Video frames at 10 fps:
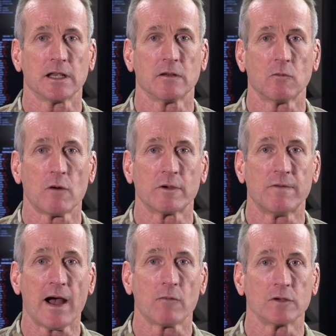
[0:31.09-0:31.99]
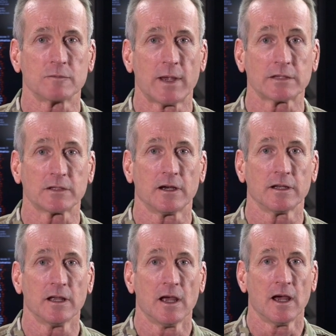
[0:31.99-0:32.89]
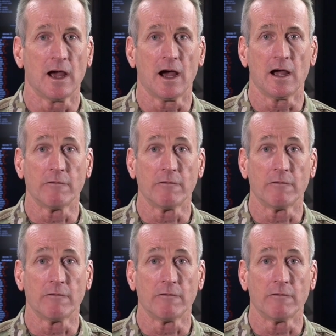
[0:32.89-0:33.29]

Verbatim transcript: And what we found was based on uh,